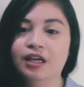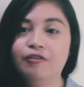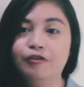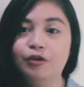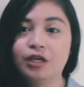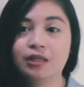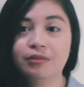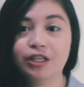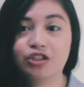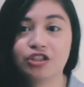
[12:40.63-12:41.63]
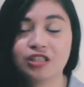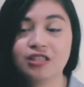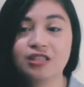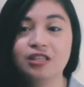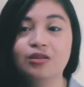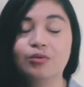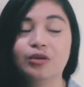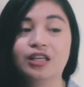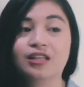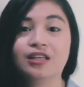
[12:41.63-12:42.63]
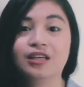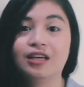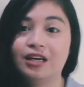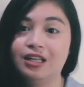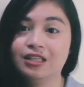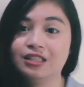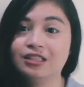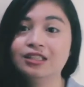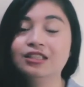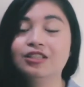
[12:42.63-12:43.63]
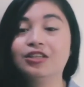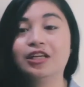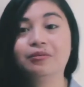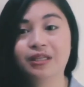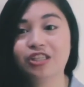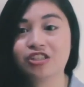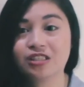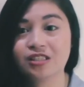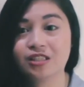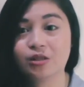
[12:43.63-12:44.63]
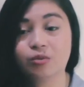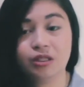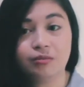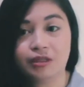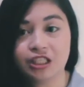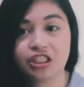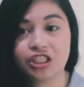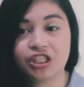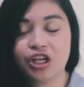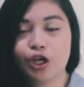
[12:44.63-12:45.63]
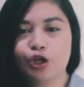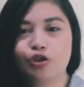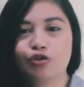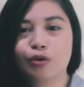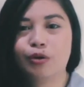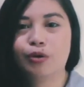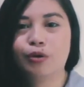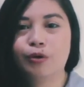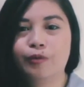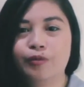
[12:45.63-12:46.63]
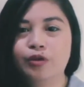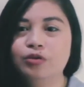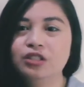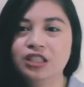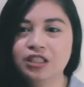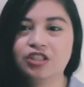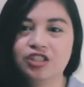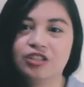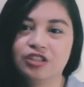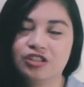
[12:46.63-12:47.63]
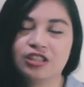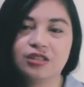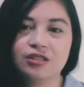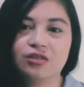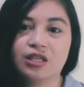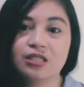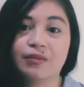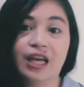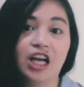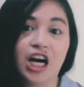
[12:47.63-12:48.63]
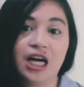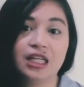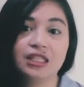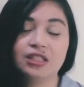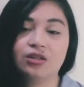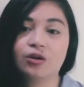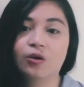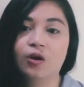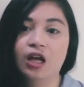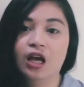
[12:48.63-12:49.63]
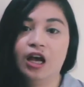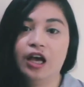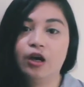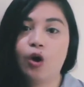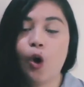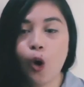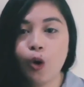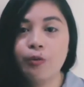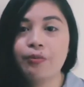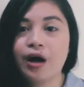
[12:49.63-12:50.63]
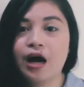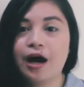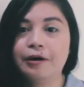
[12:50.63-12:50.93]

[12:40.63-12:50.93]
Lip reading: if you can be entrusted with a little, you can be entrusted with much. So those things are just entrusted to us by God. So I hope